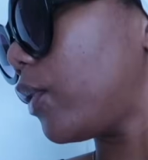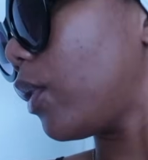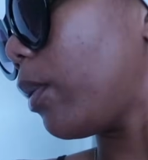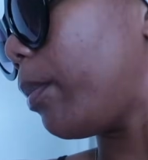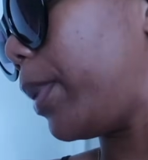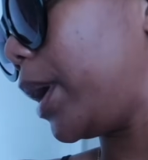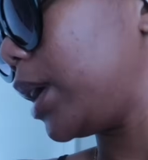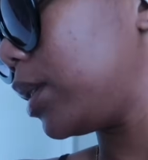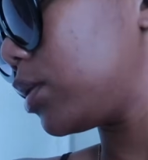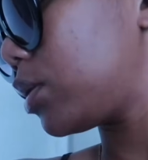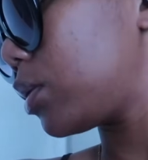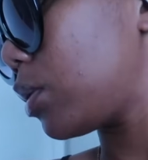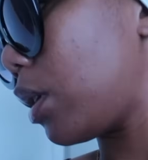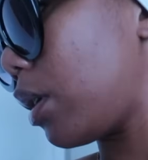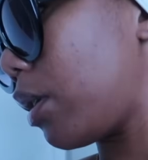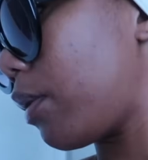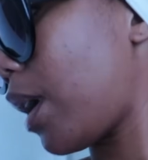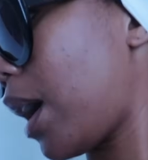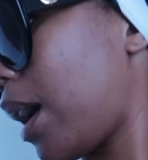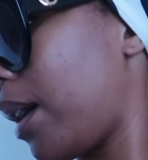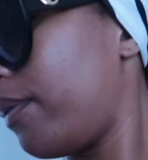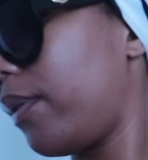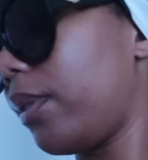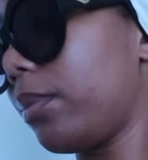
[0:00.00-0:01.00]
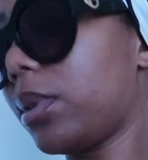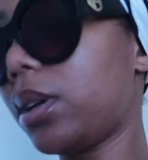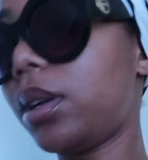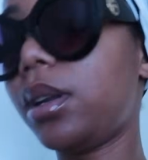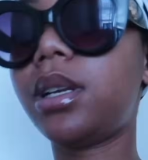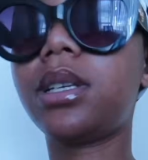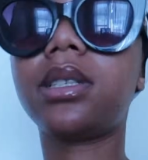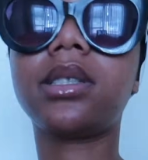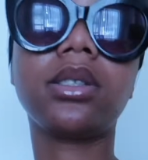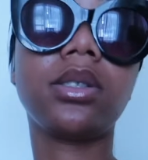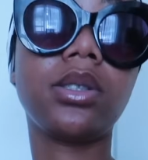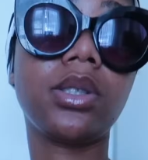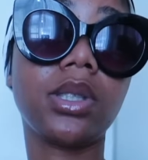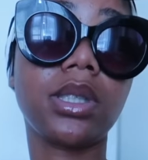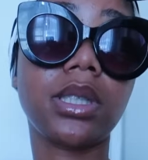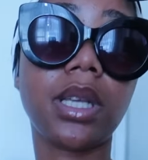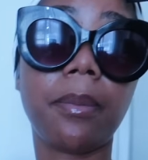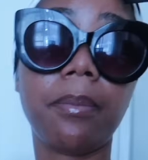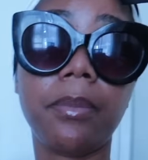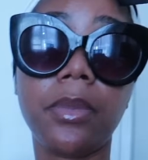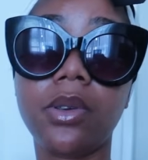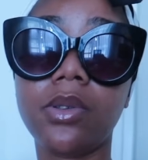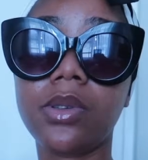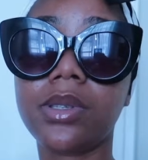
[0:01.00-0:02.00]
for Ben to arrive. I'm gonna listen to
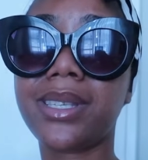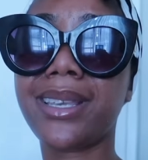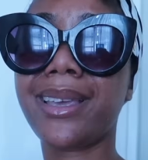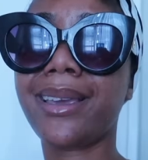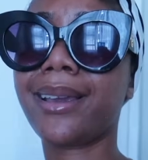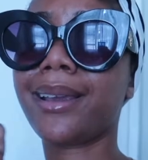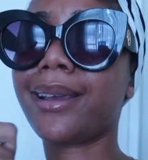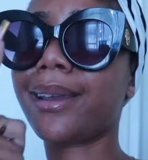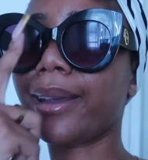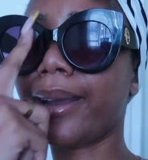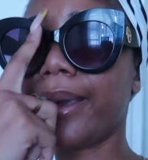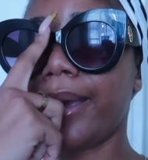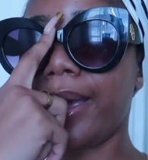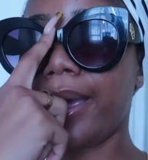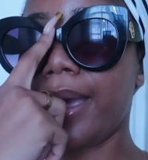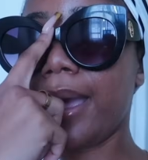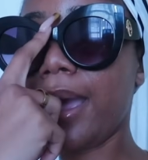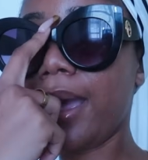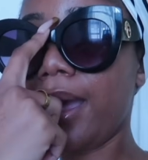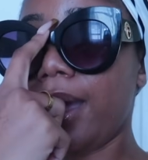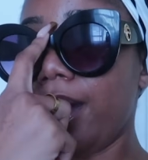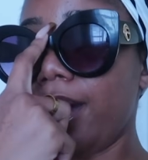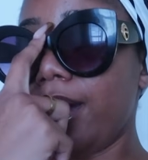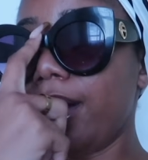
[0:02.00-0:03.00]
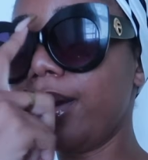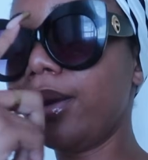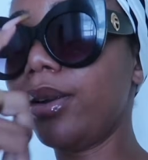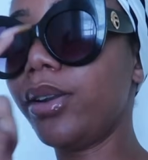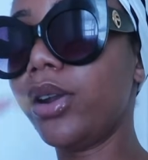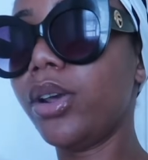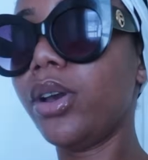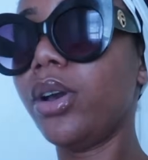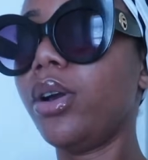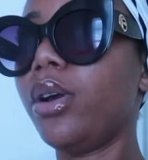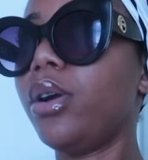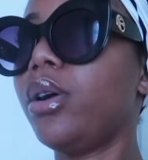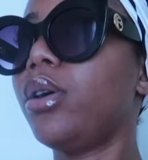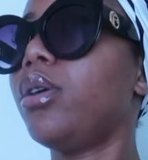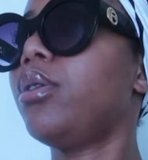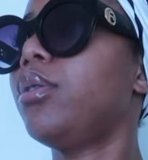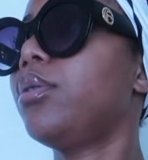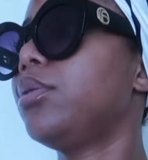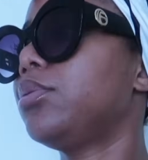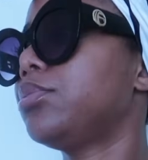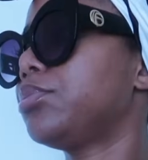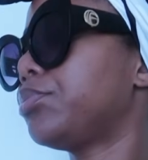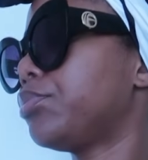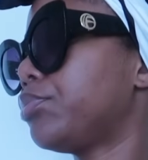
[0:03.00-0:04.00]
some music. I don't
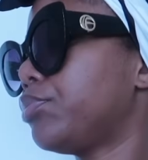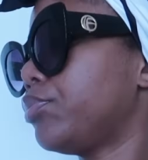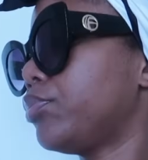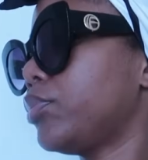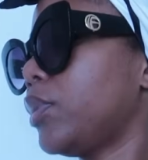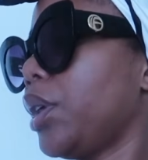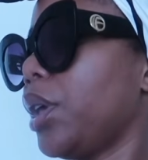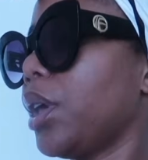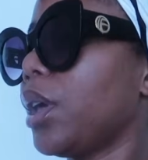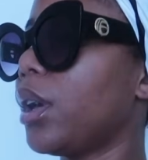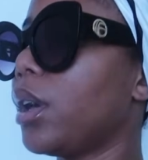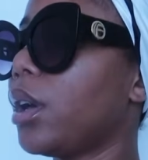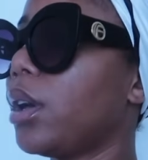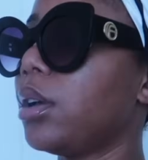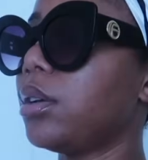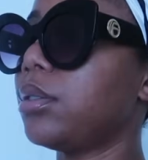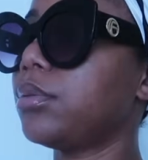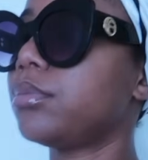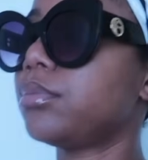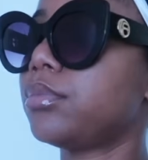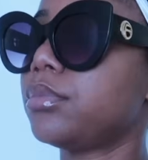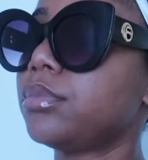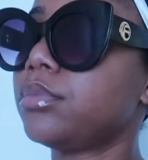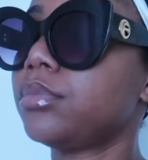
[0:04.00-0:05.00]
know. Yeah.